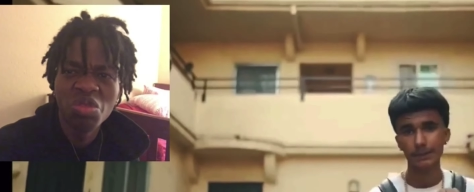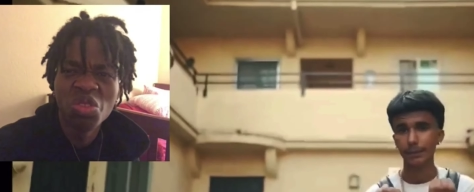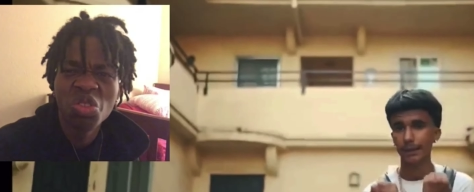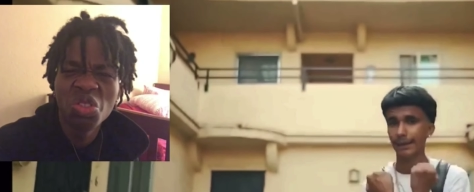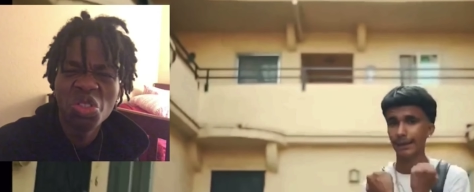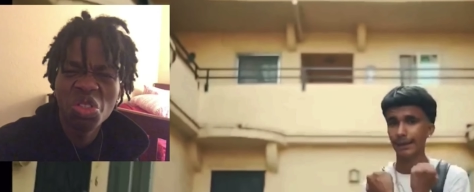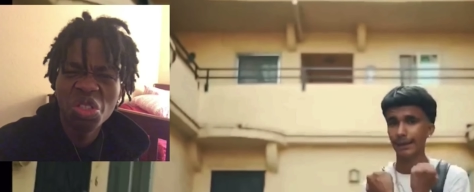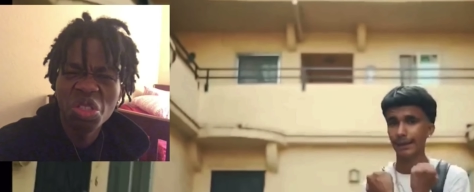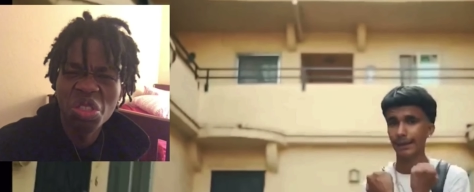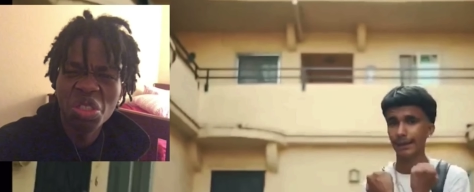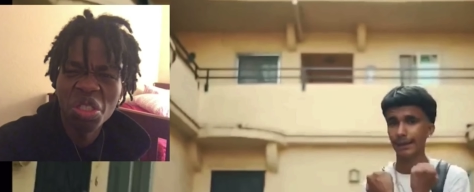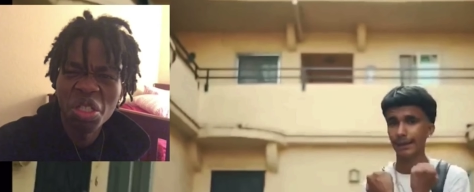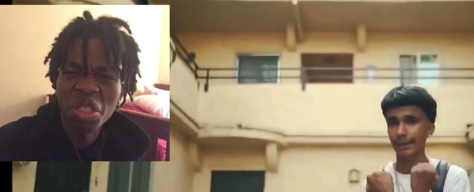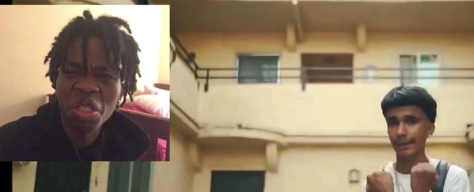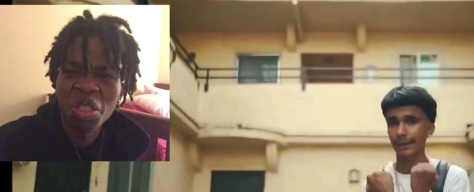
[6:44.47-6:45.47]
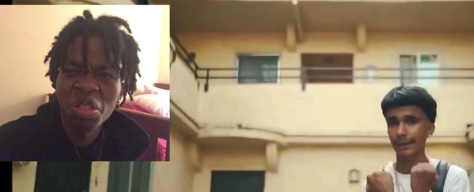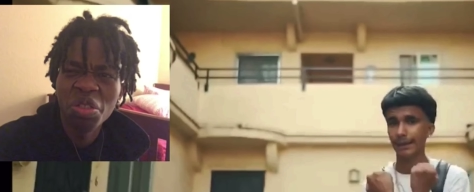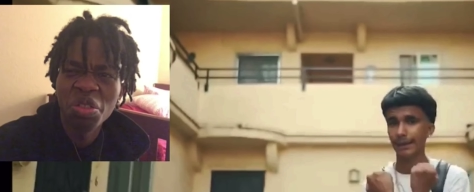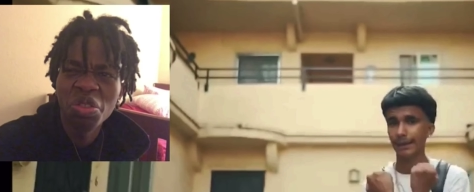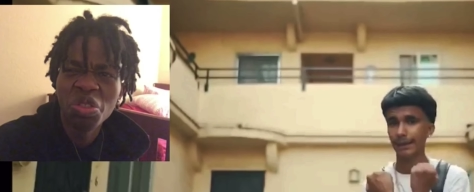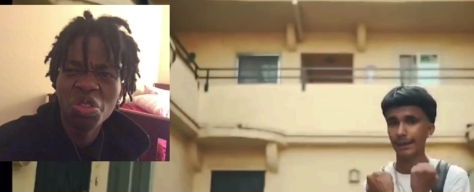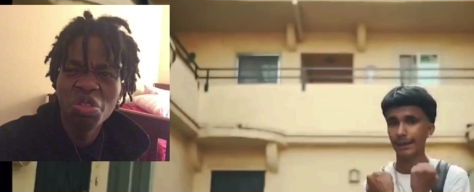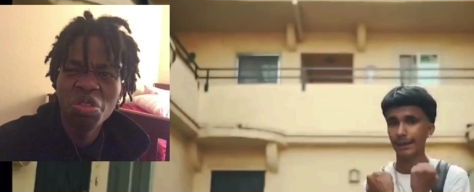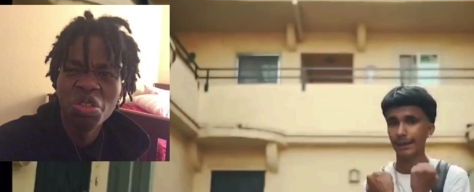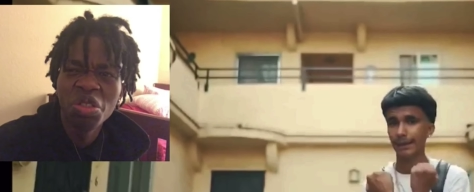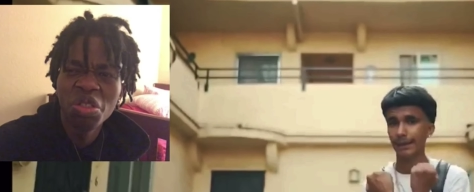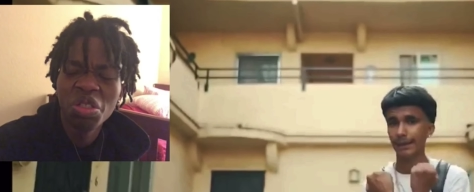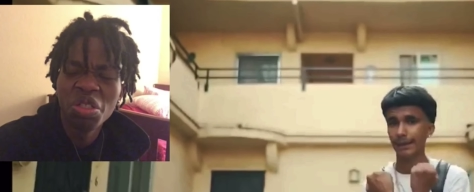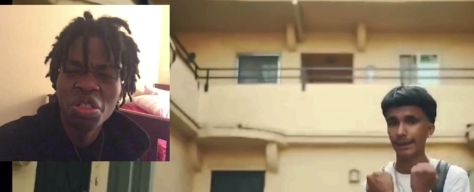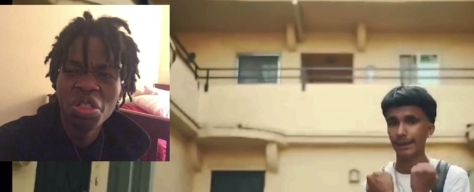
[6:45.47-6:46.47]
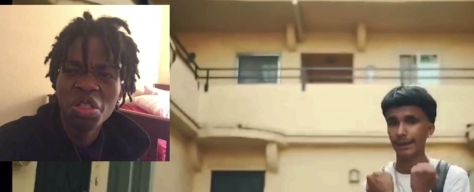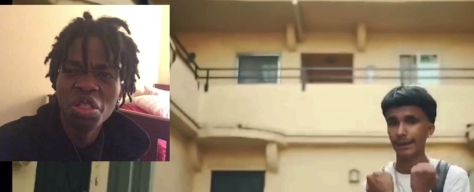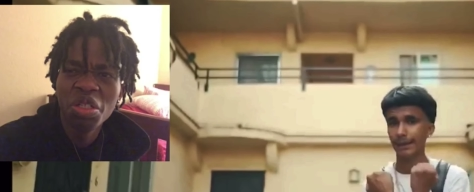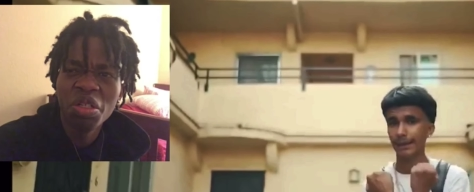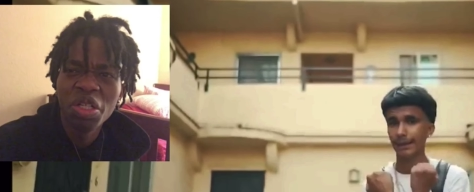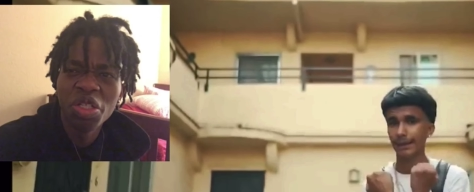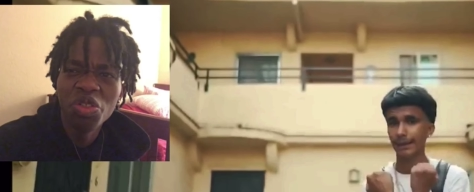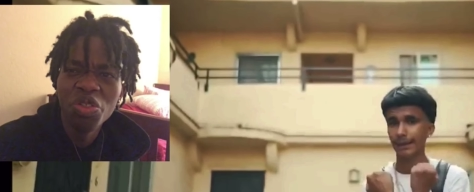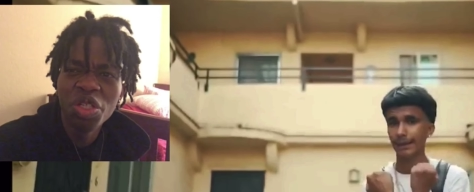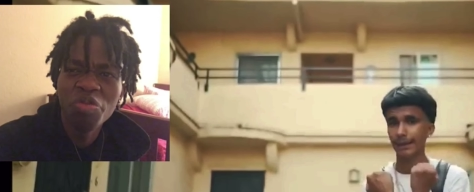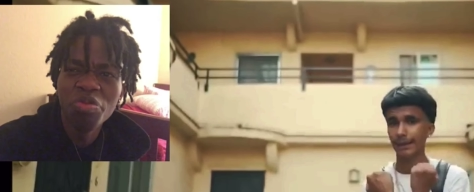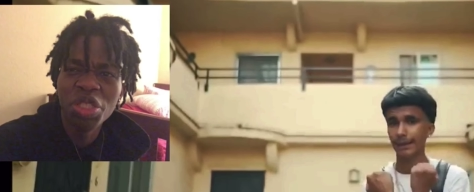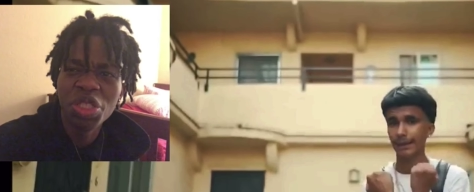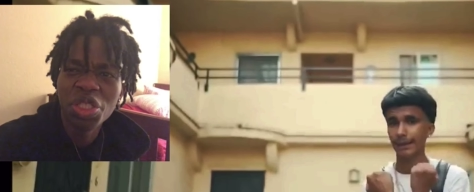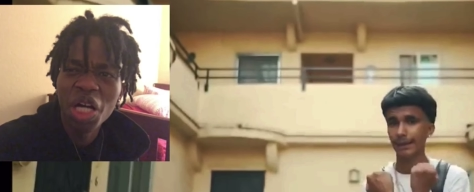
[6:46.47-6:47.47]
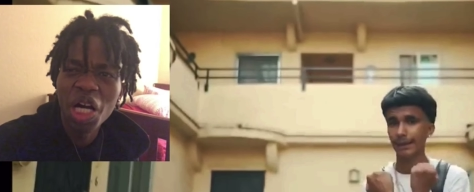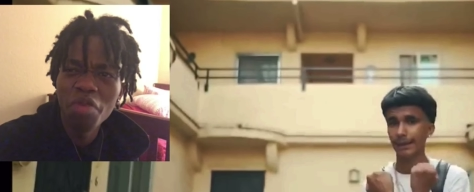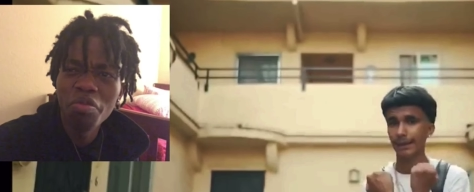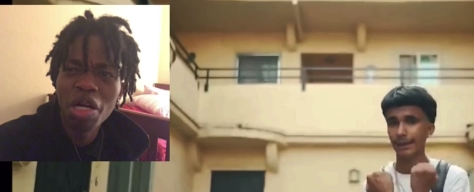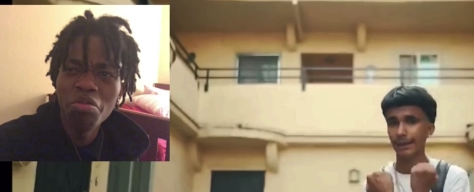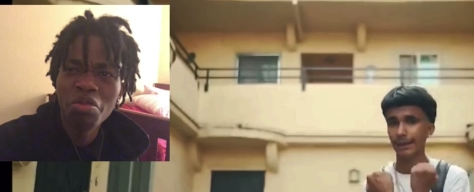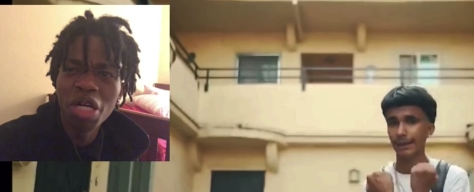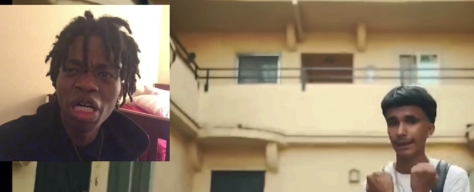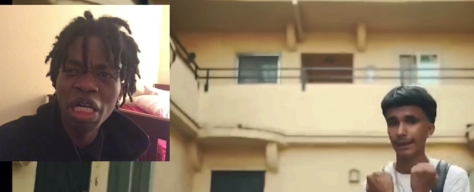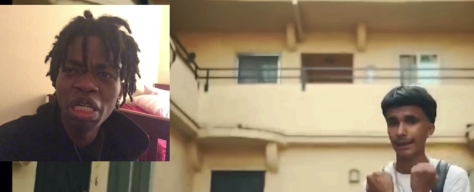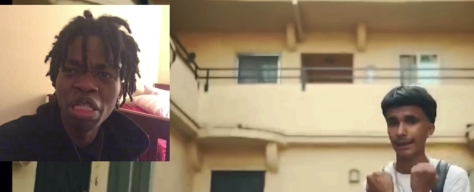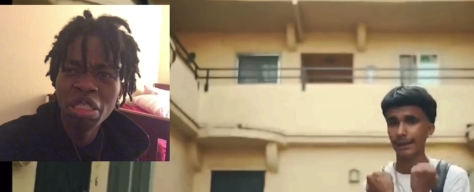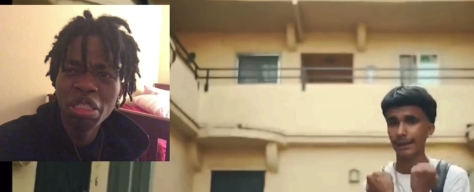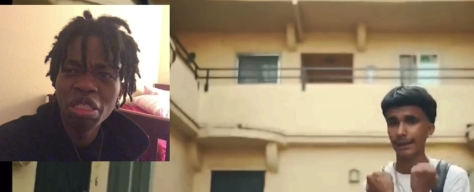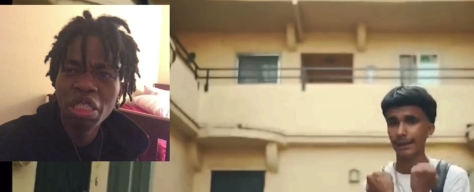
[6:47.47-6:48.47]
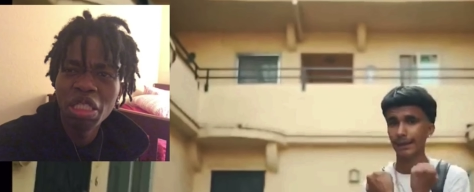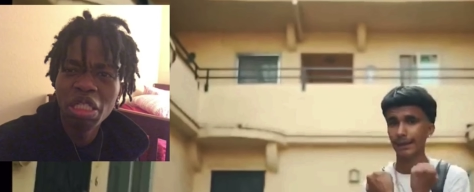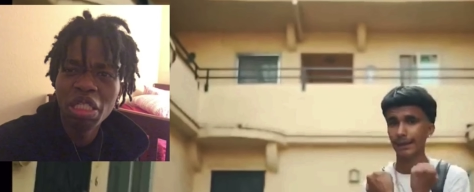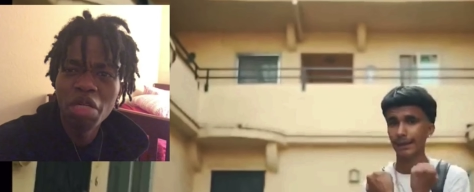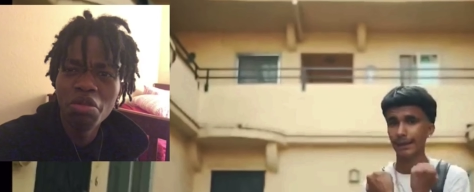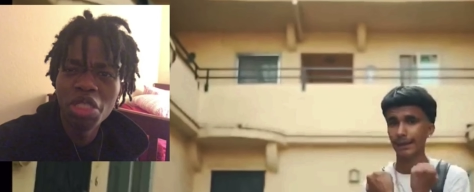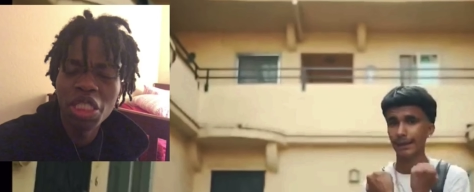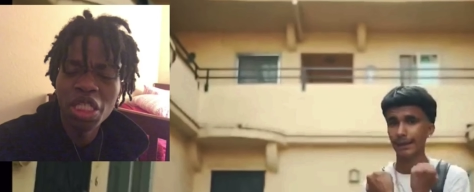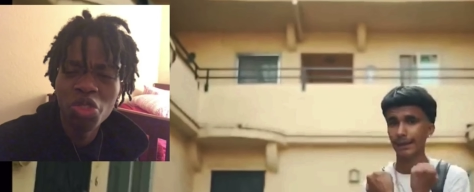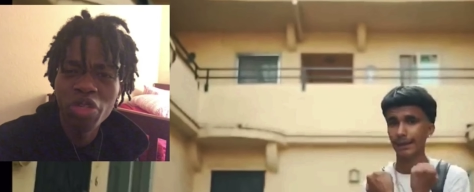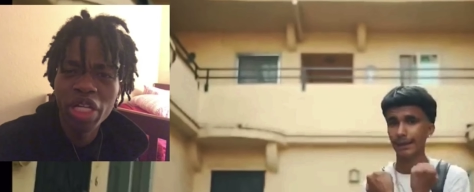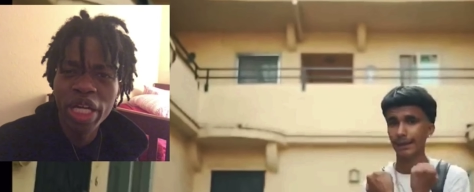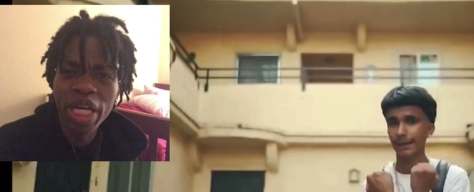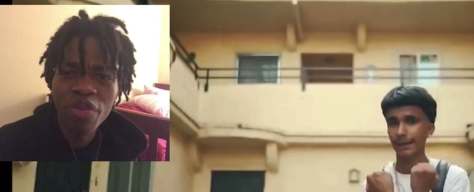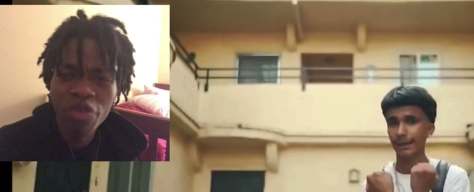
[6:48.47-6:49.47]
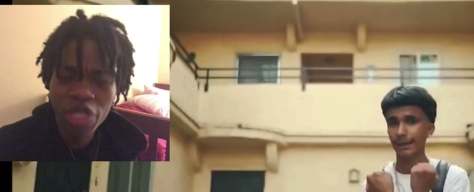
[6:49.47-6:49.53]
Speaker 1: back. Dang. You need to be stopped, my boy. That was he doing it every